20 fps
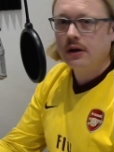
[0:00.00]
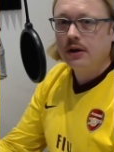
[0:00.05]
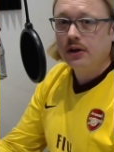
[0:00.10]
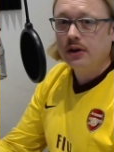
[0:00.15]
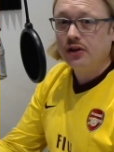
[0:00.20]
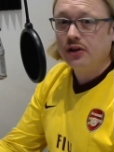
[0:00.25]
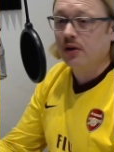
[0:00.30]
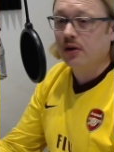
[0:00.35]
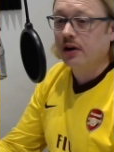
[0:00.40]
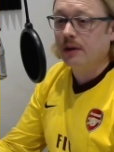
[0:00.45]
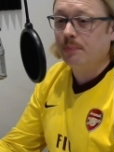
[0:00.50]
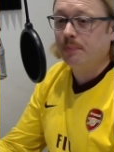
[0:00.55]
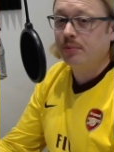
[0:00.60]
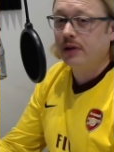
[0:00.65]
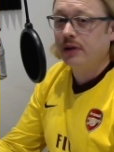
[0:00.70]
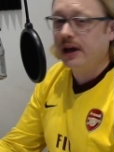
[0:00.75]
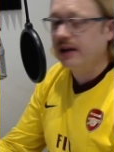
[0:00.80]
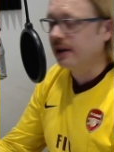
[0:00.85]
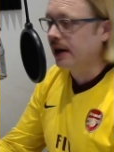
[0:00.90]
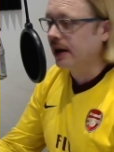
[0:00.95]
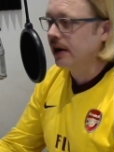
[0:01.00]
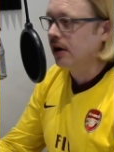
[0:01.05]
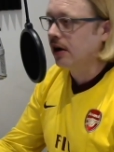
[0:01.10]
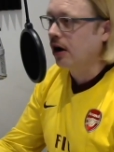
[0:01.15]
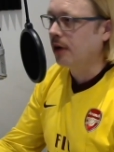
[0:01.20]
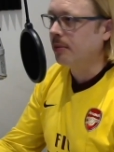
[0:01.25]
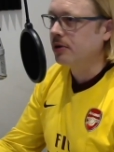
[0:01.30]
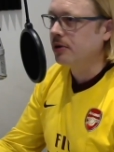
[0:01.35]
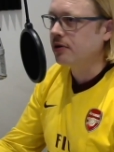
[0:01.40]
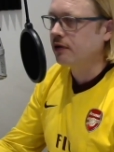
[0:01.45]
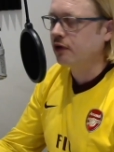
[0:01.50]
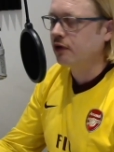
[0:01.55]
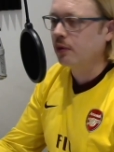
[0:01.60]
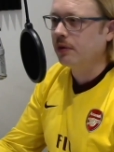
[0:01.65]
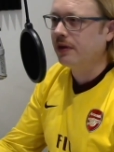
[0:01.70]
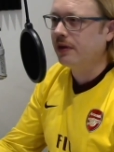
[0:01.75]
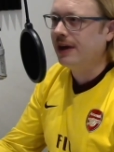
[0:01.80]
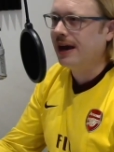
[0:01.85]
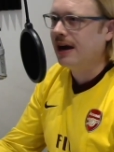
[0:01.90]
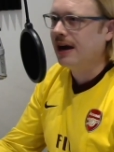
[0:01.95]
you're going to play like garbage. It's sort
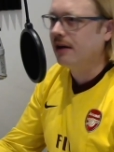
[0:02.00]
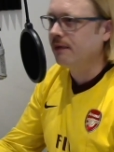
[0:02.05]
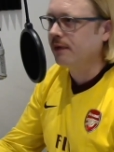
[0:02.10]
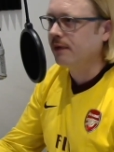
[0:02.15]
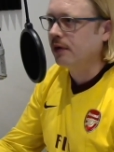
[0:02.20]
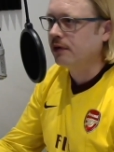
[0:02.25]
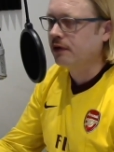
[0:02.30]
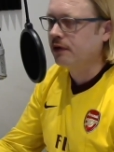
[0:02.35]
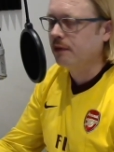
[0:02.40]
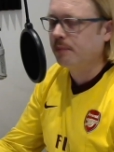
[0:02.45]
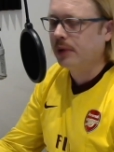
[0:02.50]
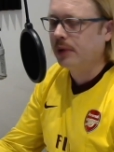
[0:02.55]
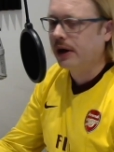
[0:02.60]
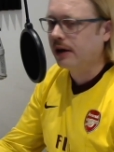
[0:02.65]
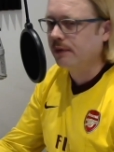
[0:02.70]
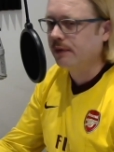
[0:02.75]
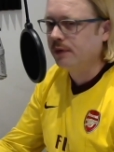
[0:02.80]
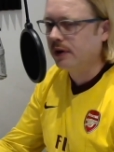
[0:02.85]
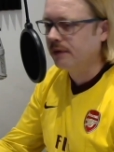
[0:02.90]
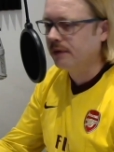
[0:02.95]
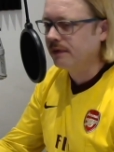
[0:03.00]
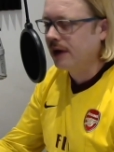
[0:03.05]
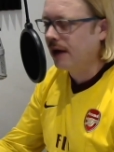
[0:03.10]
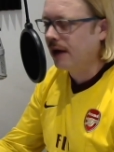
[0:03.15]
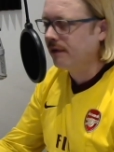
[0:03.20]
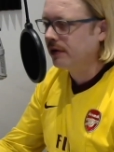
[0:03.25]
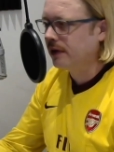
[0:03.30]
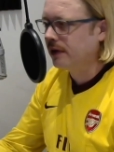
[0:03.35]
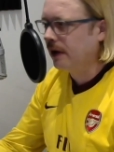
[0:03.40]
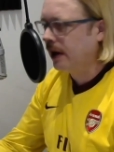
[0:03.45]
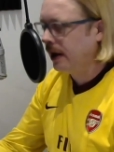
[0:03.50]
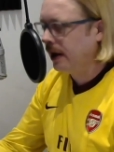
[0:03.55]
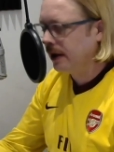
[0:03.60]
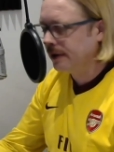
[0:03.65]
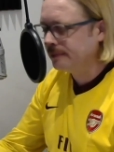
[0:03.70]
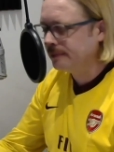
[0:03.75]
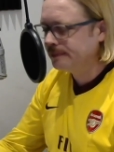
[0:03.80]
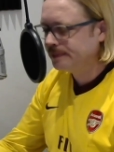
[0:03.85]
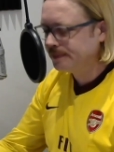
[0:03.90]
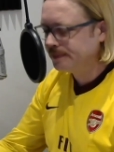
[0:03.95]
of the inverse of playing in front of David De
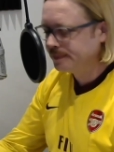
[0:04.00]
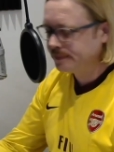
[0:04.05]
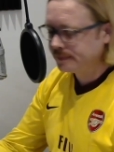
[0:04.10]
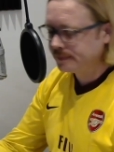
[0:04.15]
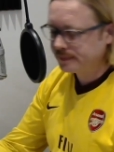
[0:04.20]
Gea. And